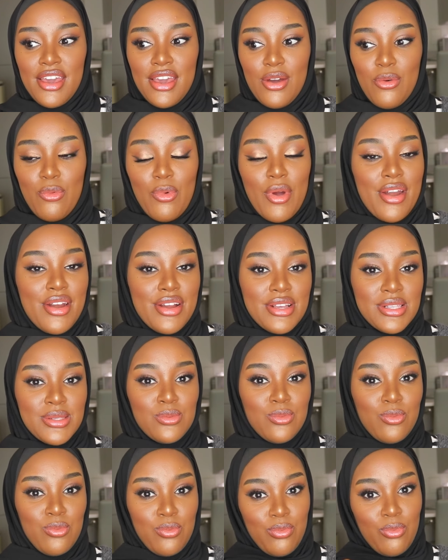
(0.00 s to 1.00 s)

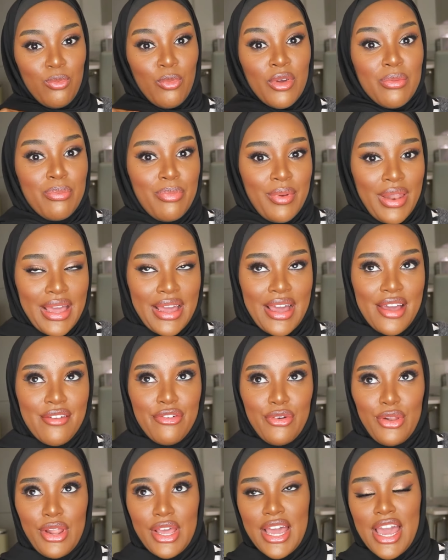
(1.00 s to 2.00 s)
whereas with black I
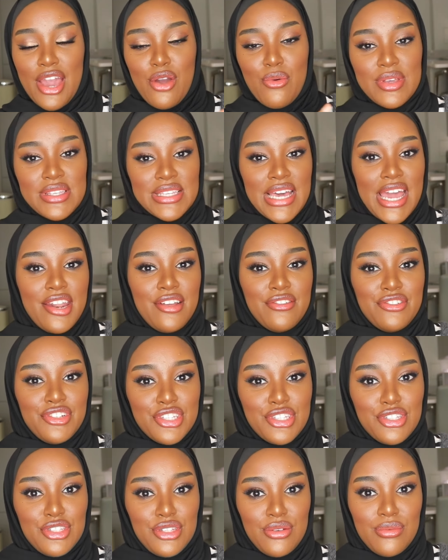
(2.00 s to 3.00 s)
feel like I always kind of
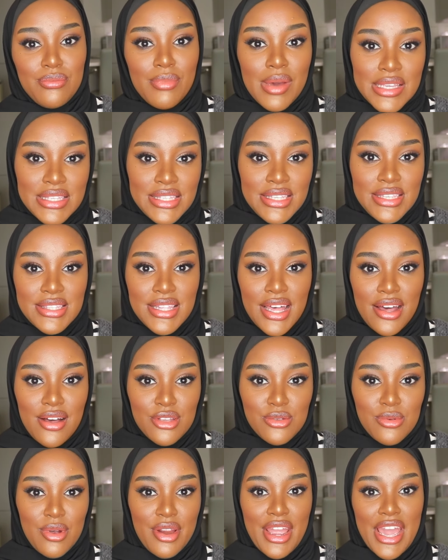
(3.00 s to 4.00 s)
just do messy
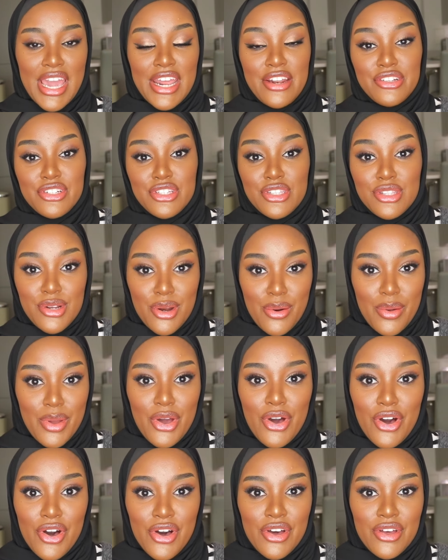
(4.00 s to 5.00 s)
styles where I kind of just throw it
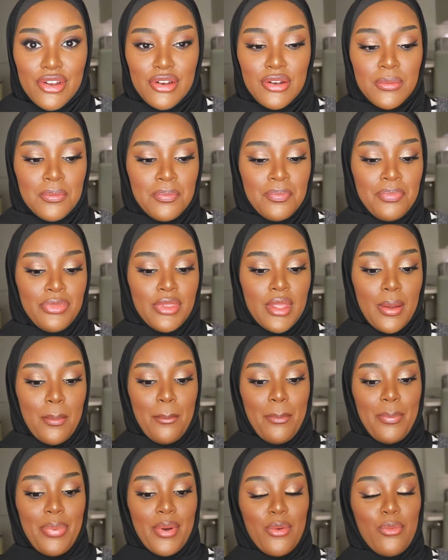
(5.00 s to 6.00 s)
on,
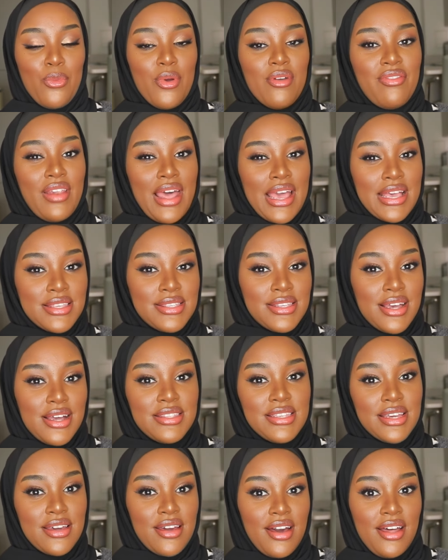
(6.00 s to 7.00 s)
but with like
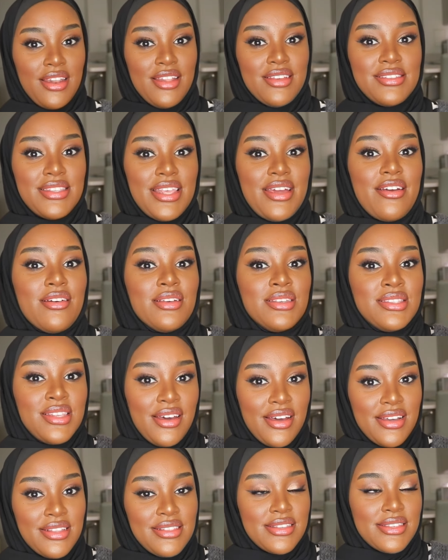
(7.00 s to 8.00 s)
certain colors there are
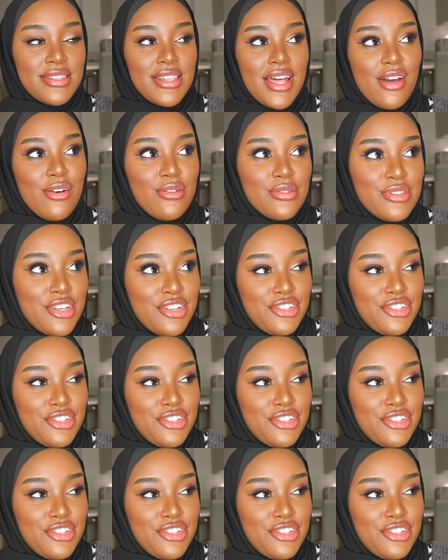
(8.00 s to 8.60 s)
certain styles that